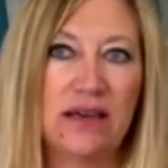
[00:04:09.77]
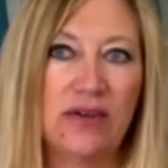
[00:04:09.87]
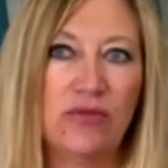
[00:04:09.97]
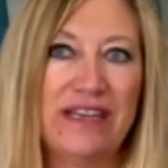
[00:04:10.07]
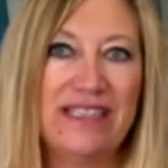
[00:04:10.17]

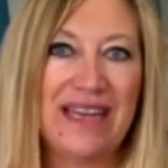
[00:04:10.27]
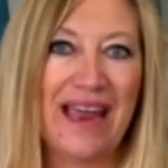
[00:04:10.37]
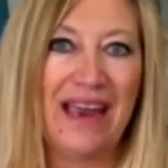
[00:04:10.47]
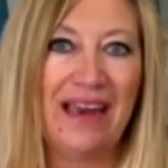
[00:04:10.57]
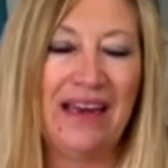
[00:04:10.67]

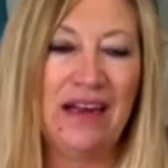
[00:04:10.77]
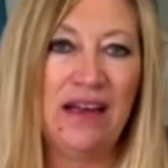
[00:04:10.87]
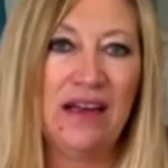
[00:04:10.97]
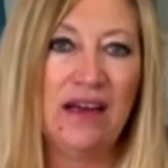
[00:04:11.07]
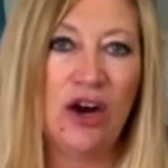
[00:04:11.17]

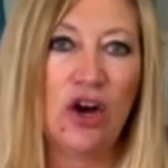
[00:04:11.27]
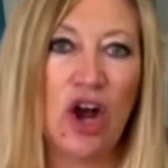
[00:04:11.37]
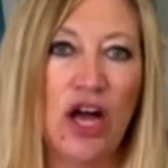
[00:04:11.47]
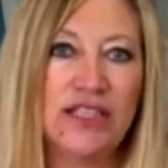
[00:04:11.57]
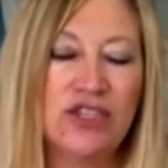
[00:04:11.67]
retain or
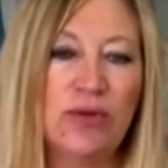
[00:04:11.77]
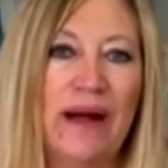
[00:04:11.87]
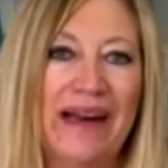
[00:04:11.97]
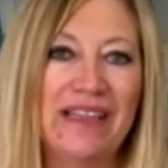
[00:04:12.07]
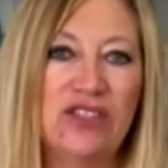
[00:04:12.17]
cause your
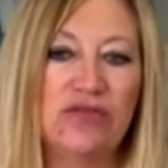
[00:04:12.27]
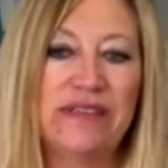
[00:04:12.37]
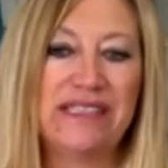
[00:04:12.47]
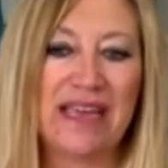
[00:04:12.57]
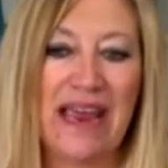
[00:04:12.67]
body to
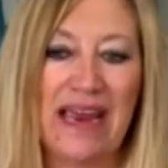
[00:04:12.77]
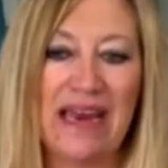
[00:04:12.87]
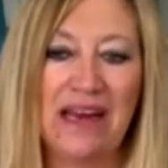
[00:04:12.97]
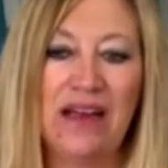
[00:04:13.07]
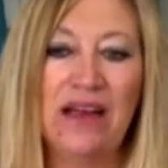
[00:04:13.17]

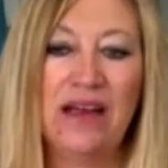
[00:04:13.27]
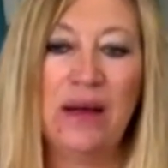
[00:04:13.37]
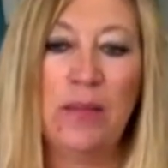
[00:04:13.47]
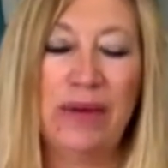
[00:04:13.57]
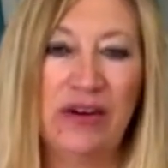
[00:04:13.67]
retain
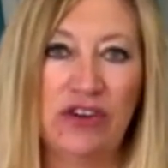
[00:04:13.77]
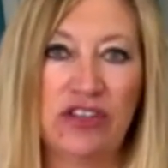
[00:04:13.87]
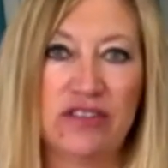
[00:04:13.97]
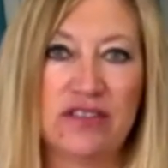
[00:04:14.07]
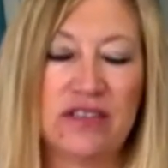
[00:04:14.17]

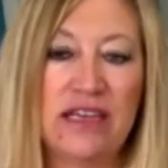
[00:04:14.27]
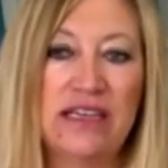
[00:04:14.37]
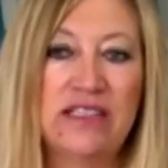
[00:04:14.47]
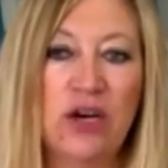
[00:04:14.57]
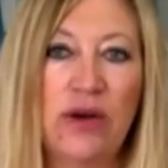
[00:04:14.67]
minerals.
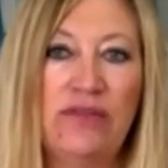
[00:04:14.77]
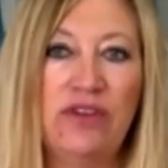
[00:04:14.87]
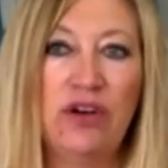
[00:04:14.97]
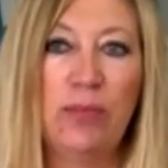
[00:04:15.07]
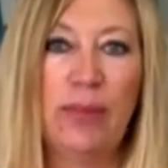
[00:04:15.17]
So if
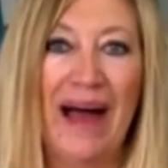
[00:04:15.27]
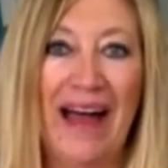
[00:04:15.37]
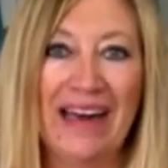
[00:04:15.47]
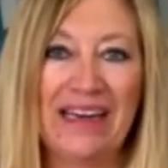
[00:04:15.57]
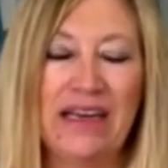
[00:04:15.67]
your
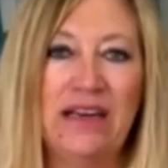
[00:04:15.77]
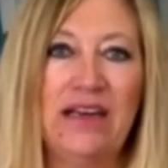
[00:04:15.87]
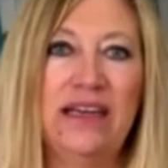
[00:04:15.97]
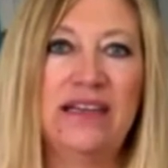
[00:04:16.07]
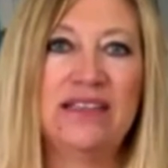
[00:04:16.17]
body
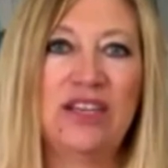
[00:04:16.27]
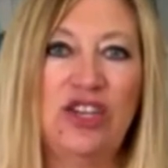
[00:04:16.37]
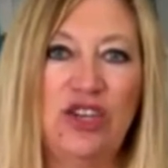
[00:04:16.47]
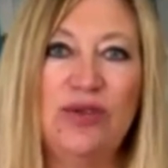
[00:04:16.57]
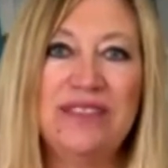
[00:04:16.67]
is
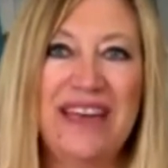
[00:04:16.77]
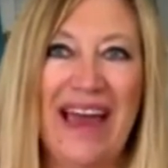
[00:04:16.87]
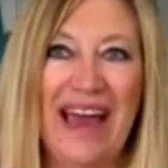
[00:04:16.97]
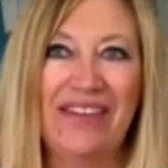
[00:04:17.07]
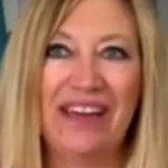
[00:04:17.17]
used to
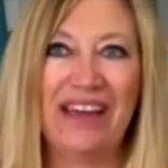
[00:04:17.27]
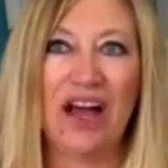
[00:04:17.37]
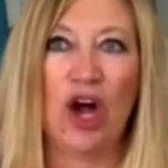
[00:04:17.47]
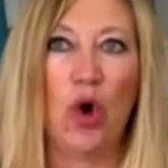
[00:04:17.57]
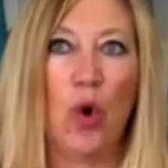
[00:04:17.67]
having a
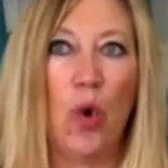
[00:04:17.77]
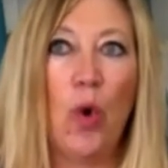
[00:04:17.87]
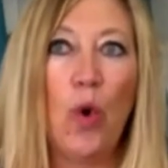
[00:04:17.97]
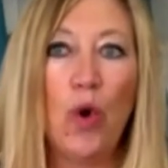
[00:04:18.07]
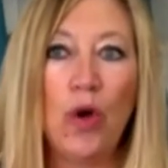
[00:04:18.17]

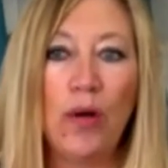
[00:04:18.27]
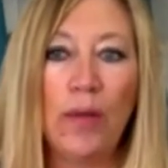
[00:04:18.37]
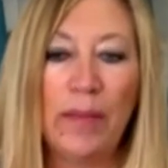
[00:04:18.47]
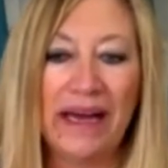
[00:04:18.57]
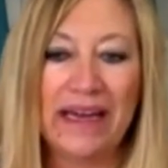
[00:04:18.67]

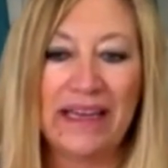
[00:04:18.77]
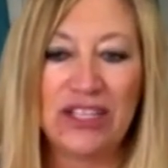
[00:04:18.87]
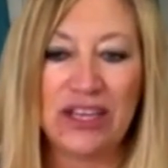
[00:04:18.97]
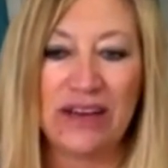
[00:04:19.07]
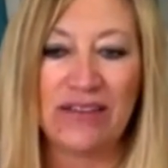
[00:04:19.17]
whole
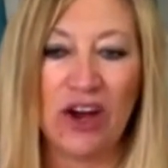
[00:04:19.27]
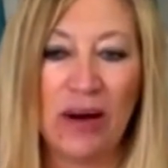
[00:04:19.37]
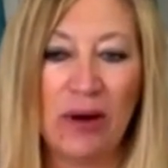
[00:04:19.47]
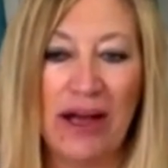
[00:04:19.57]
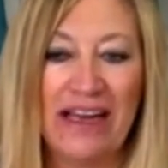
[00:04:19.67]
bunch of
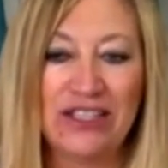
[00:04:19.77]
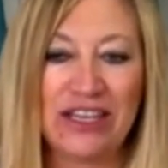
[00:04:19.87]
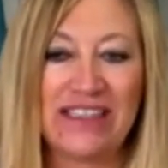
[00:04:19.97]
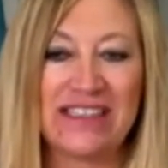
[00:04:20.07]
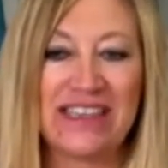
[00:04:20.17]

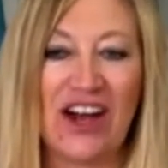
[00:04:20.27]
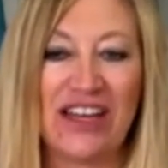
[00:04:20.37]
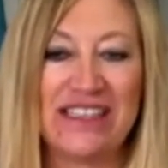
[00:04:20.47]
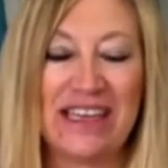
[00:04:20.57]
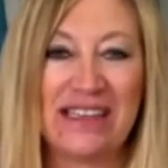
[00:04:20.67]
carbohydrates on
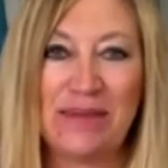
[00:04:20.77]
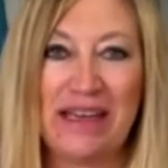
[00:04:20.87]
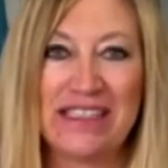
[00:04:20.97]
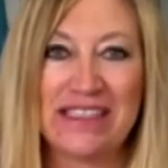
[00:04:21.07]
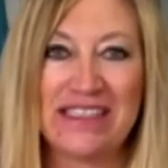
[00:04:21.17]
a daily
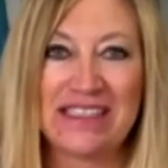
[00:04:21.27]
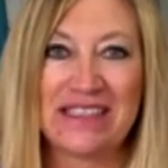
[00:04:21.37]
basis,